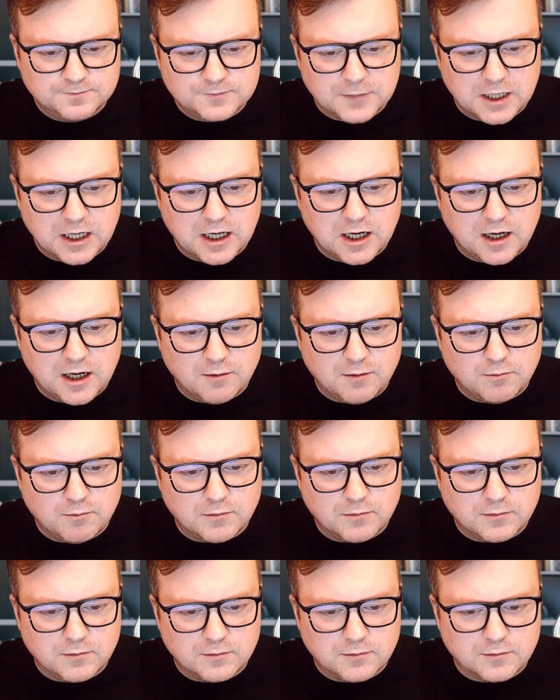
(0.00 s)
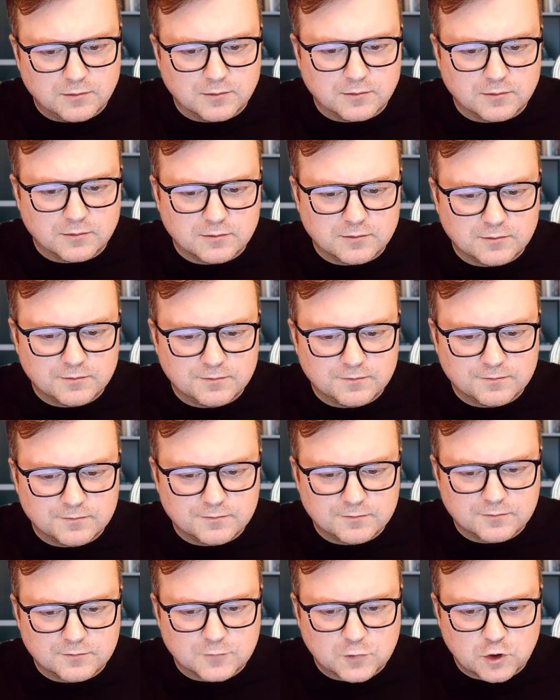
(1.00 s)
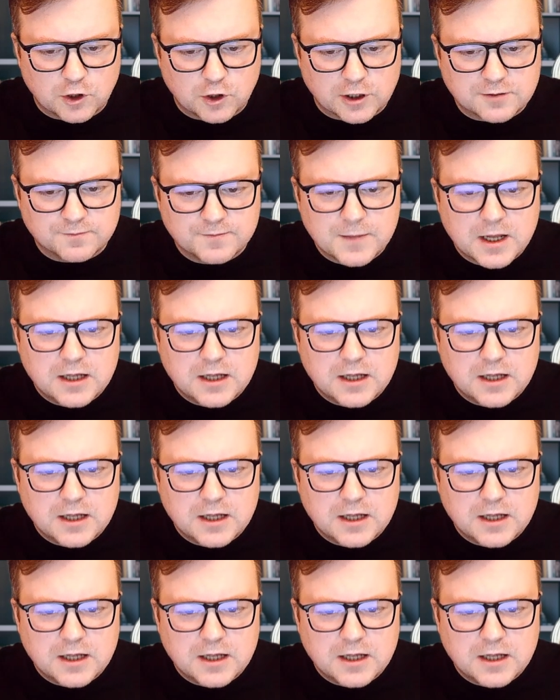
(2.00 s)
Great.